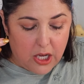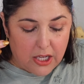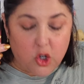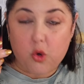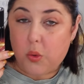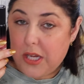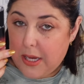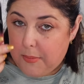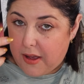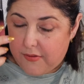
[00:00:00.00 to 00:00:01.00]
a uh,
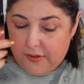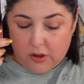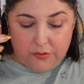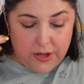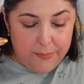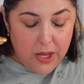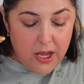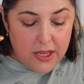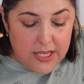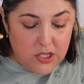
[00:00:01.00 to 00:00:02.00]
Cream Velvet.
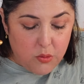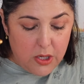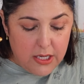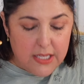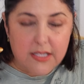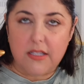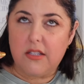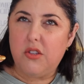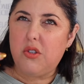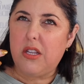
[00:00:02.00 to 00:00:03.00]
This one is
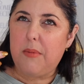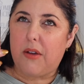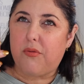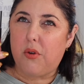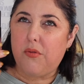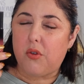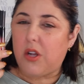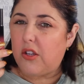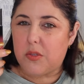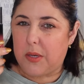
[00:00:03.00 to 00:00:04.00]
usually about $44,
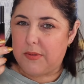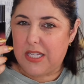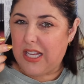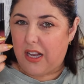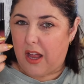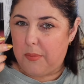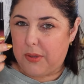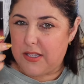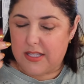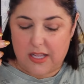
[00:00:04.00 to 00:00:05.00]
but I'm seeing it a lot of places